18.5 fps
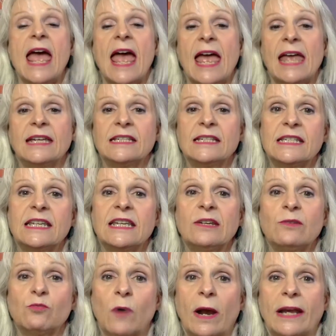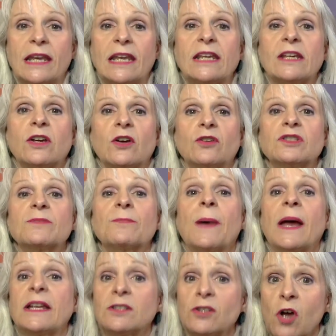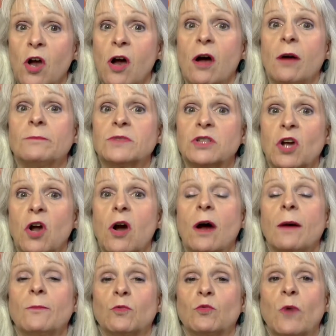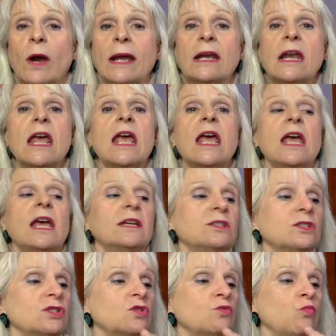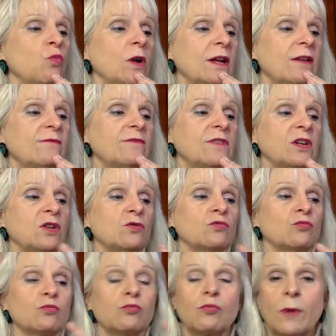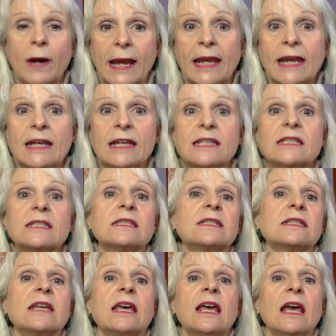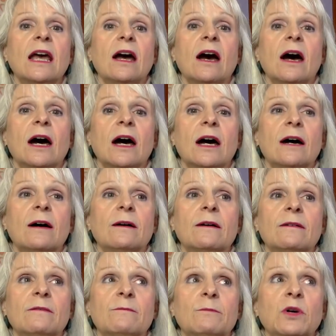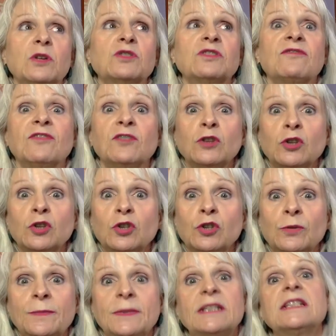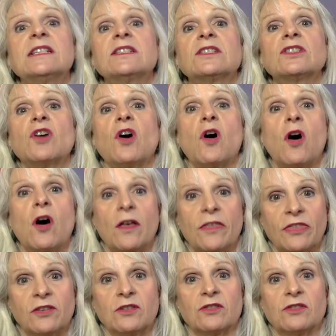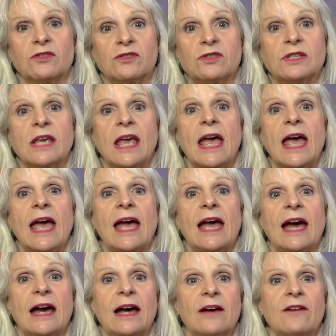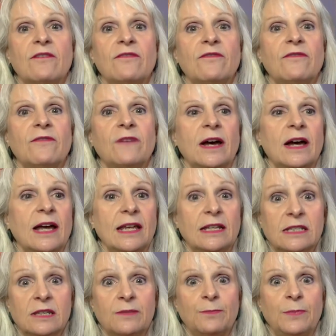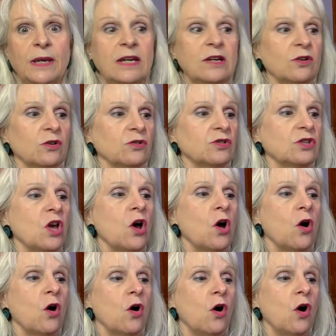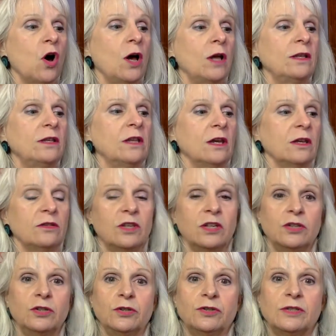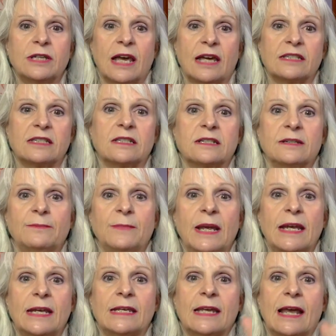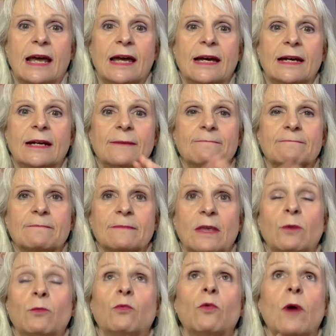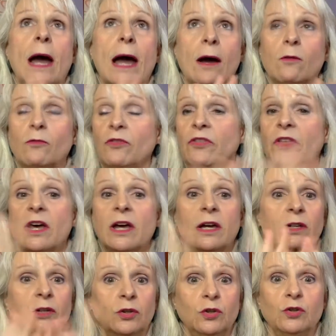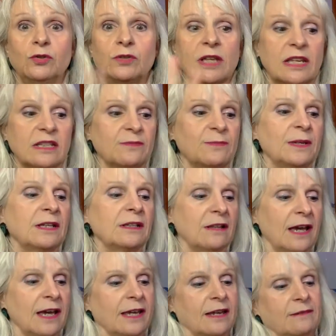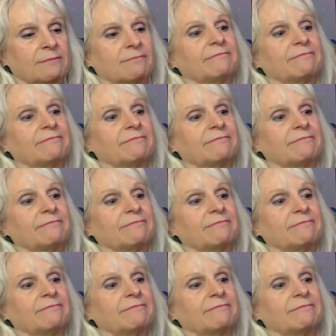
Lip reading: N.T. Wright, he goes by Tom. Tom Wright is just one of the greatest, most voluminous authors of and speakers on the New Testament. Wow, the New Testament, like